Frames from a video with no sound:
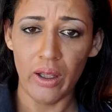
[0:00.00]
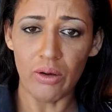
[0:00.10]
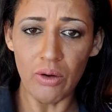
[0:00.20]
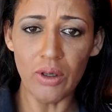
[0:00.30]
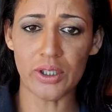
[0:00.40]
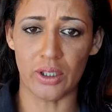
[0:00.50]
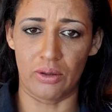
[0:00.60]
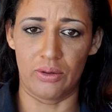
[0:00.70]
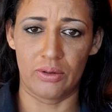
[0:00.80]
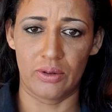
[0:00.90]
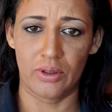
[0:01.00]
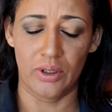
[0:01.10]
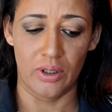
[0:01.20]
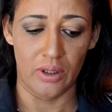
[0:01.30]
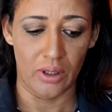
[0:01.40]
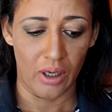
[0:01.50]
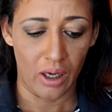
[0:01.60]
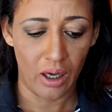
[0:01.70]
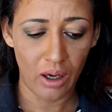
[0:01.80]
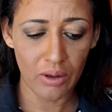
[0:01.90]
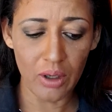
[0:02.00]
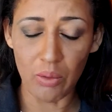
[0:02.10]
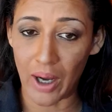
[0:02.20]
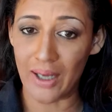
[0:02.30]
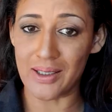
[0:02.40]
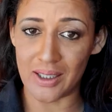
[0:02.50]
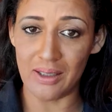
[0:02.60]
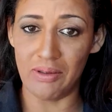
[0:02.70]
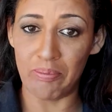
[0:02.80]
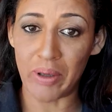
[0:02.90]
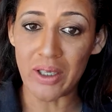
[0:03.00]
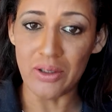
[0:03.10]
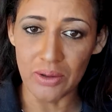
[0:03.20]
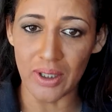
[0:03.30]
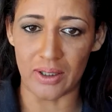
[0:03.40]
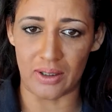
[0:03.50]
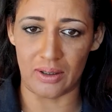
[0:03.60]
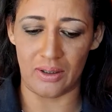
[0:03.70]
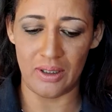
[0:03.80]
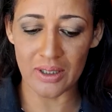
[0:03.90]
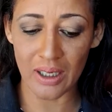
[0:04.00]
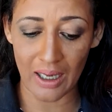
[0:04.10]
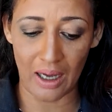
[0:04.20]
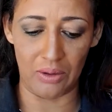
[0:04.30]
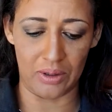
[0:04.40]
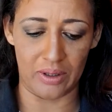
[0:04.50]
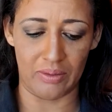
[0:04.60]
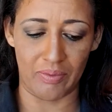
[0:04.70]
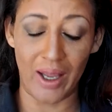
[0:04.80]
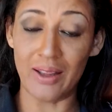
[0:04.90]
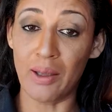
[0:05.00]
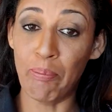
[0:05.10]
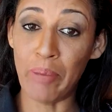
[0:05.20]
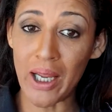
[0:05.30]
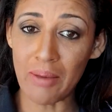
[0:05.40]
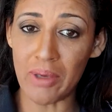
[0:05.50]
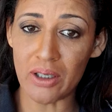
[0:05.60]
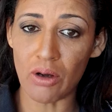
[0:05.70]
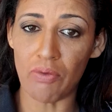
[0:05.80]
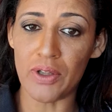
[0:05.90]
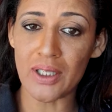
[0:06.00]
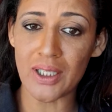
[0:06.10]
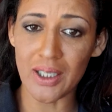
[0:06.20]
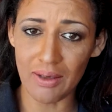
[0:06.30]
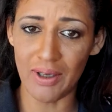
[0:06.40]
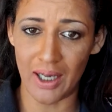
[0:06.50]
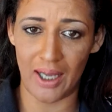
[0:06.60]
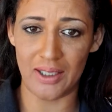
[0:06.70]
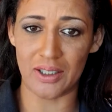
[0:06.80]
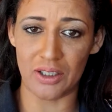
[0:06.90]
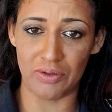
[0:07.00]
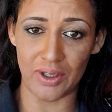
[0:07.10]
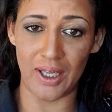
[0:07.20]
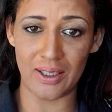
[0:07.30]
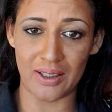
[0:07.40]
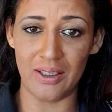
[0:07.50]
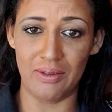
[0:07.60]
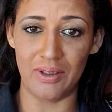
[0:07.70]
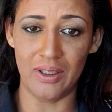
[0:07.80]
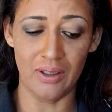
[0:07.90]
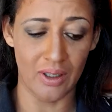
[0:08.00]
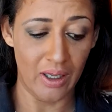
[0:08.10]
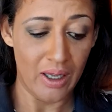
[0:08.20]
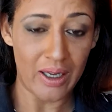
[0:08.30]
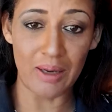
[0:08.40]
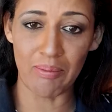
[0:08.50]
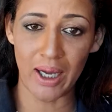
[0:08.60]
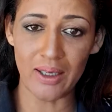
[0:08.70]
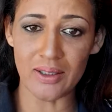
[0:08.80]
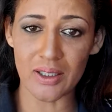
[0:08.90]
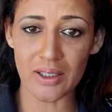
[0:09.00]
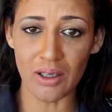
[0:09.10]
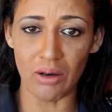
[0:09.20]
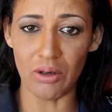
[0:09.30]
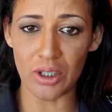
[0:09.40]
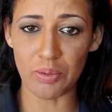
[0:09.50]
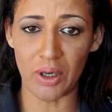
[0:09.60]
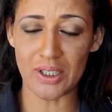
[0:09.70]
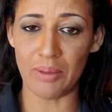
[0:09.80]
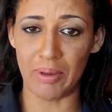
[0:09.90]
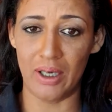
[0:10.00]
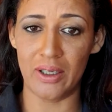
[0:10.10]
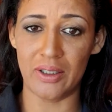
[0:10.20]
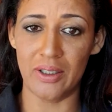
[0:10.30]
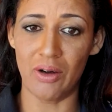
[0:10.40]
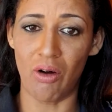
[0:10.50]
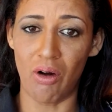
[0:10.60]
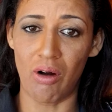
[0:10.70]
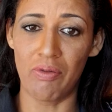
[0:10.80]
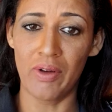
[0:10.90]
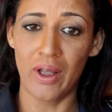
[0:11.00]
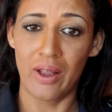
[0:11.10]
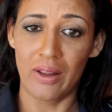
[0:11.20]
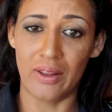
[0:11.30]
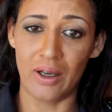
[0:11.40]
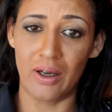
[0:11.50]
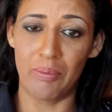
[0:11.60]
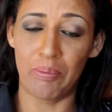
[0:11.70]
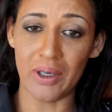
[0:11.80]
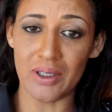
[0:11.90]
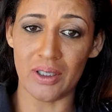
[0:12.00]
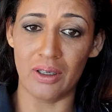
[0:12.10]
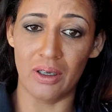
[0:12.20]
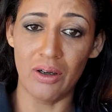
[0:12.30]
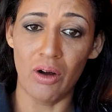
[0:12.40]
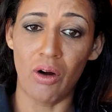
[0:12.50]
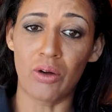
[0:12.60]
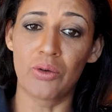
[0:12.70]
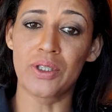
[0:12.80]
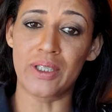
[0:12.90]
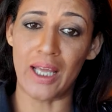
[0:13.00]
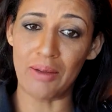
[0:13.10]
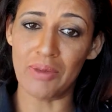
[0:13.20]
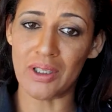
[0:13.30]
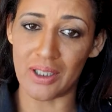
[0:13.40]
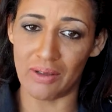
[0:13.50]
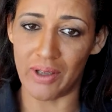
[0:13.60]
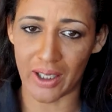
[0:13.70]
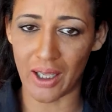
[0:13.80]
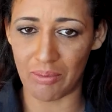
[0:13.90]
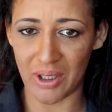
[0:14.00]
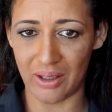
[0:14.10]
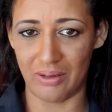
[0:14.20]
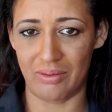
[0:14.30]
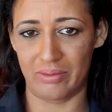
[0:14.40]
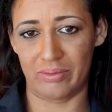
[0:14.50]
And also, only one TV per unit is allowed, and the payment of the TV license for that TV remains the sole responsibility of the prisoner on whose name the TV came in.